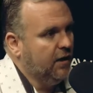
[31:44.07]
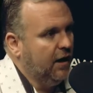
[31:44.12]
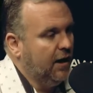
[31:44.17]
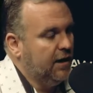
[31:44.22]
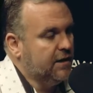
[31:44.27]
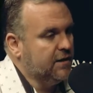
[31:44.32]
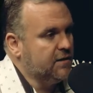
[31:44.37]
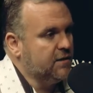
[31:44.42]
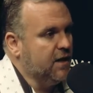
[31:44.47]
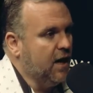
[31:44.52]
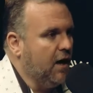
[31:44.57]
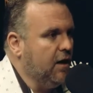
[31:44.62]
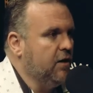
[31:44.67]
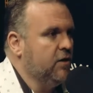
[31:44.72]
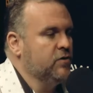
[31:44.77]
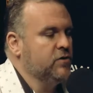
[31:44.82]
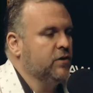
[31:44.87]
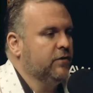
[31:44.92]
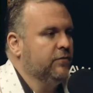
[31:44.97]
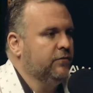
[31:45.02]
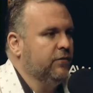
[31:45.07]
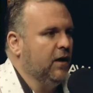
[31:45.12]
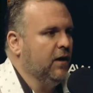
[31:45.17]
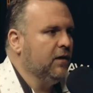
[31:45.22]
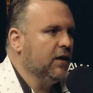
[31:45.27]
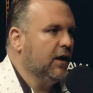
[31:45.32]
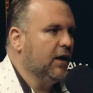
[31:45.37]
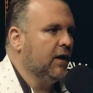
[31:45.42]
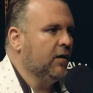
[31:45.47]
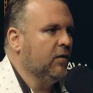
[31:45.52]
and it's not user
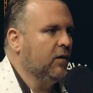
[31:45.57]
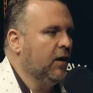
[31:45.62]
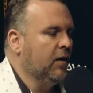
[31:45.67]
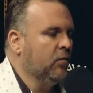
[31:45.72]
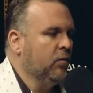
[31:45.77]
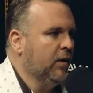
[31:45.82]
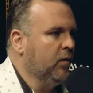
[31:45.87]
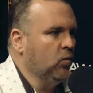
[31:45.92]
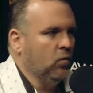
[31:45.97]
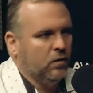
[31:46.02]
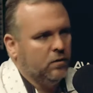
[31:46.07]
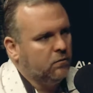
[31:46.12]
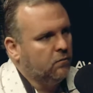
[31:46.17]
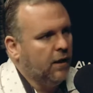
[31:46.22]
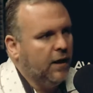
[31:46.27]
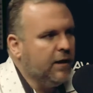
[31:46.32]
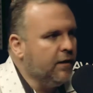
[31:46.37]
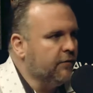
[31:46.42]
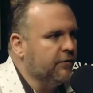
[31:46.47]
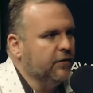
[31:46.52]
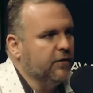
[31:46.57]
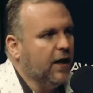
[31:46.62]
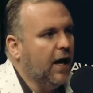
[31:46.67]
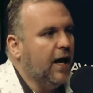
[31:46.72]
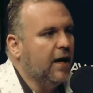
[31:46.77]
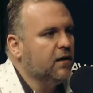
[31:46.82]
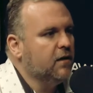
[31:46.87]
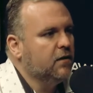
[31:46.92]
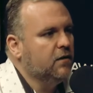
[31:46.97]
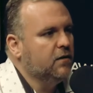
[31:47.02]
friendly and, and we weren't ready for
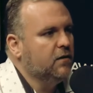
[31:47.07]
that